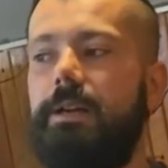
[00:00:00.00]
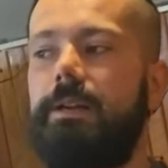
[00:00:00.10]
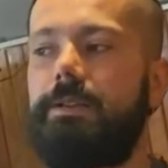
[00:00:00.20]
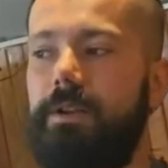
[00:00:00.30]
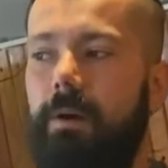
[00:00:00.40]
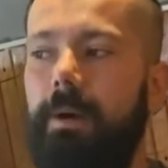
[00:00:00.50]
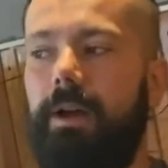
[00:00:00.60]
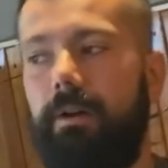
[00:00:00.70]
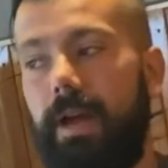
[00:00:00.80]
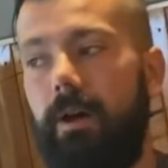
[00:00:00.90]
So I'm like,
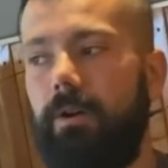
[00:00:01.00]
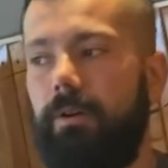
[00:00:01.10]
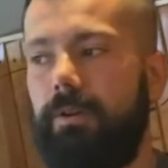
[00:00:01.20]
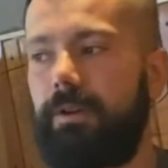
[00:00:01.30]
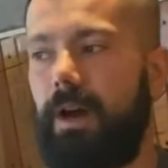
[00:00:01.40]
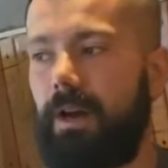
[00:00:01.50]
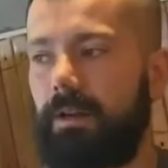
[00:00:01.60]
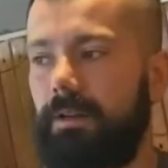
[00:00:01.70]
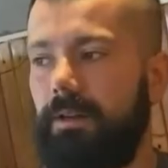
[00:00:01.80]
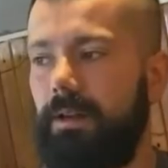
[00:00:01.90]
okay, I'll go to the
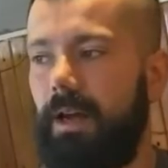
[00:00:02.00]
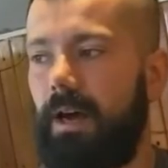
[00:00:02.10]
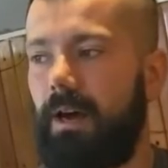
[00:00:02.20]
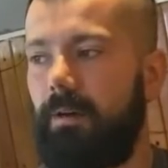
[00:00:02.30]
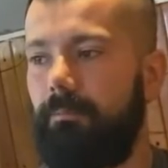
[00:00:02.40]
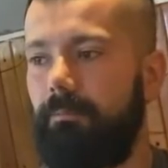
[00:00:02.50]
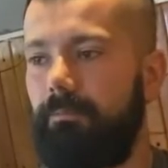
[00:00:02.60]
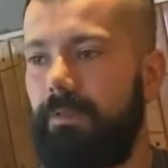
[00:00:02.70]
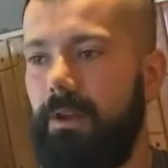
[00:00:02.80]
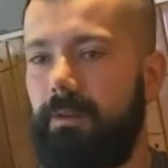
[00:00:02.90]
doc.
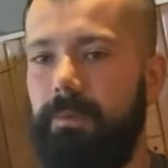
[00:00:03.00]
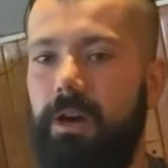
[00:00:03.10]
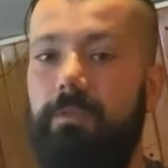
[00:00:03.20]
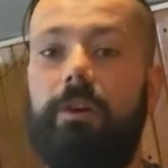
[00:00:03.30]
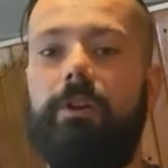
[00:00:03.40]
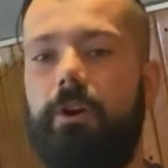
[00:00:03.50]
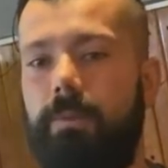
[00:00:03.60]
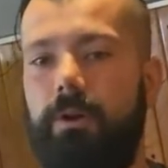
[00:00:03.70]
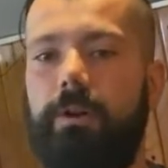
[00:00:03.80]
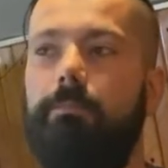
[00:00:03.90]
They look me over, no
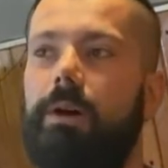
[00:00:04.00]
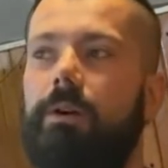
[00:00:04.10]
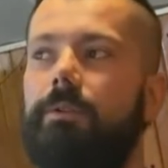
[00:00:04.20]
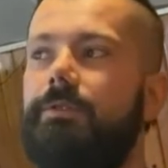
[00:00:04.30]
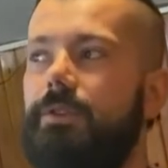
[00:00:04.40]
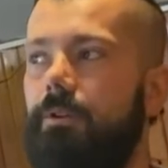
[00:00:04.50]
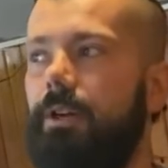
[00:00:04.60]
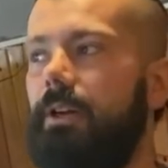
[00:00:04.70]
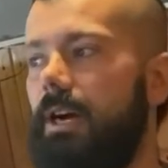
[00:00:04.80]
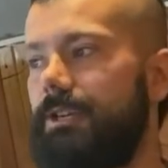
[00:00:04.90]
broken bones, no
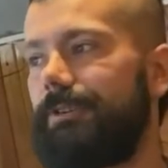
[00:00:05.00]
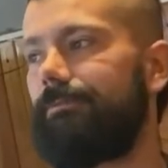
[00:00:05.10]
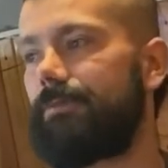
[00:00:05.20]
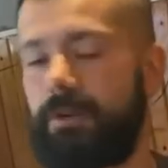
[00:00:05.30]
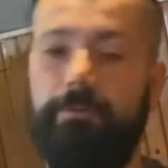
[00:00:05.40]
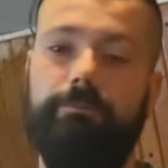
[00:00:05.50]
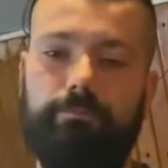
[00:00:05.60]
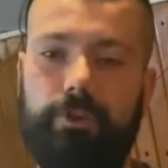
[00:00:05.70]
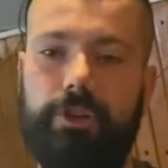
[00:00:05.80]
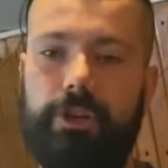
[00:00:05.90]
concussion, so
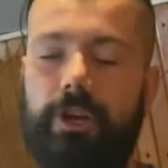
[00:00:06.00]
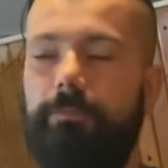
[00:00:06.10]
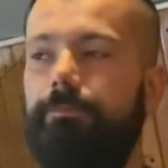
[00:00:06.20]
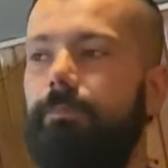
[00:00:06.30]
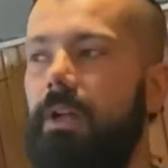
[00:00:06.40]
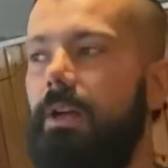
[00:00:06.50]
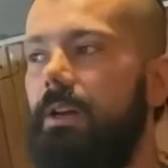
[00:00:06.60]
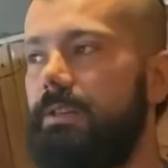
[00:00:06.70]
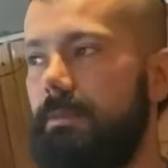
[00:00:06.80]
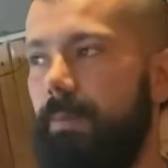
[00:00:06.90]
good to go.
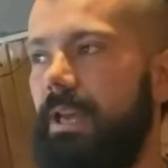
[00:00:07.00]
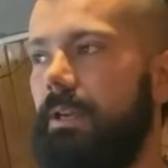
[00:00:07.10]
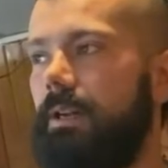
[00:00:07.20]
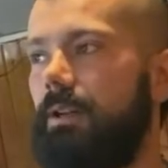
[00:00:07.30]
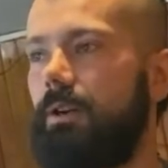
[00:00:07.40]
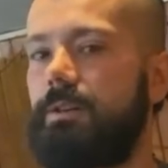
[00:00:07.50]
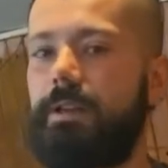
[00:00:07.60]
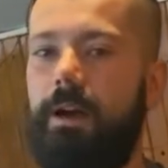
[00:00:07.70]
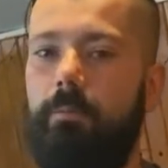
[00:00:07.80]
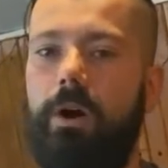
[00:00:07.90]
Some painkillers.
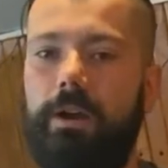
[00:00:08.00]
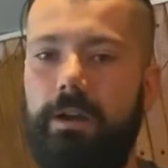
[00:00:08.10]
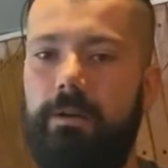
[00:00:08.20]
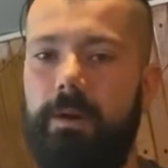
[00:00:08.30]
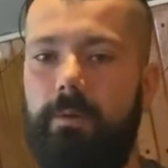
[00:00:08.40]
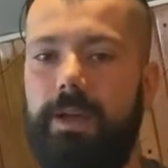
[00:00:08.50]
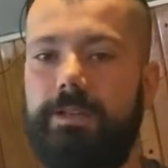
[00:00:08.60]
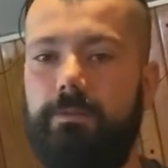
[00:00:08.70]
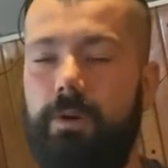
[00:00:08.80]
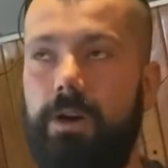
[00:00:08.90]
I'm walking on my way
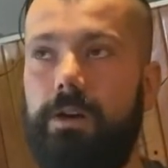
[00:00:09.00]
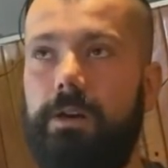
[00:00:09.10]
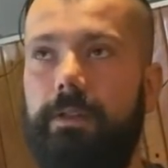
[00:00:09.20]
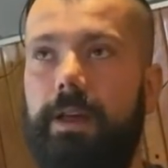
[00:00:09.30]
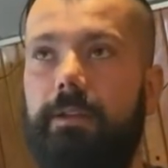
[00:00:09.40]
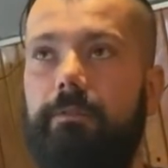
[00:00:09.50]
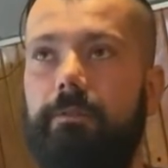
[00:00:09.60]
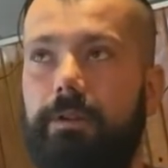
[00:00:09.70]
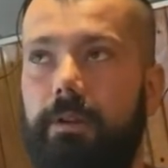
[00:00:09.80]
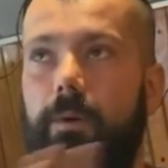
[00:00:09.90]
to work then,
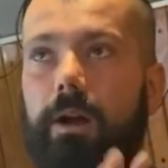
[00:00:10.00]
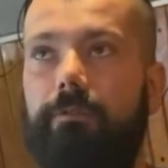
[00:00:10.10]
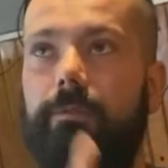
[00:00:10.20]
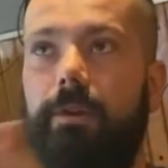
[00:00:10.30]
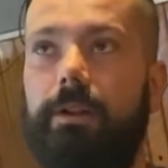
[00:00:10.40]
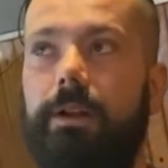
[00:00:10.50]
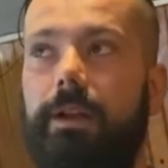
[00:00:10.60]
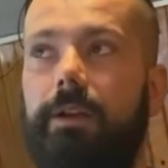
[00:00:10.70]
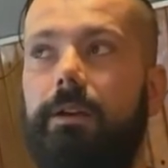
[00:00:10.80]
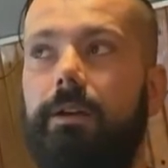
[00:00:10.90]
because I walked from the
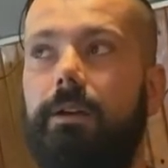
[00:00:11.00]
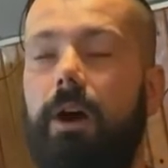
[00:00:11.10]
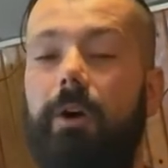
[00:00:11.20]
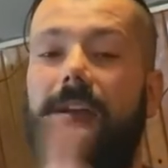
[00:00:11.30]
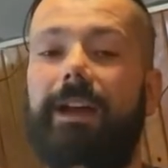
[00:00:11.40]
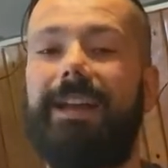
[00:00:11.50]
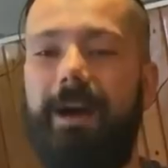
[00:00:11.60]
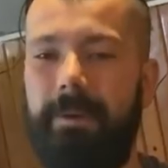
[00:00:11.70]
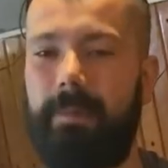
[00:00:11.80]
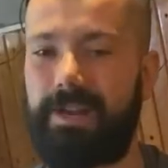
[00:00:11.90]
clinic. Oh yeah, and
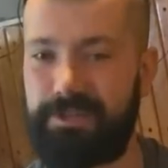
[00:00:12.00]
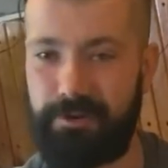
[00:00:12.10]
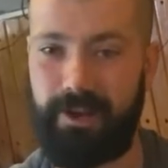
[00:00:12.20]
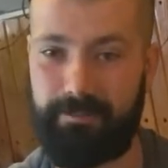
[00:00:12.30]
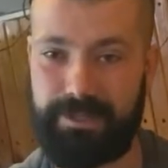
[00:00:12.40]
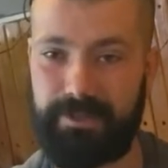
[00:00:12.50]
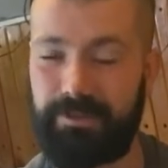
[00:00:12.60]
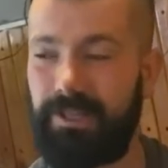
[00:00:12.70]
Captain Mike showed up too.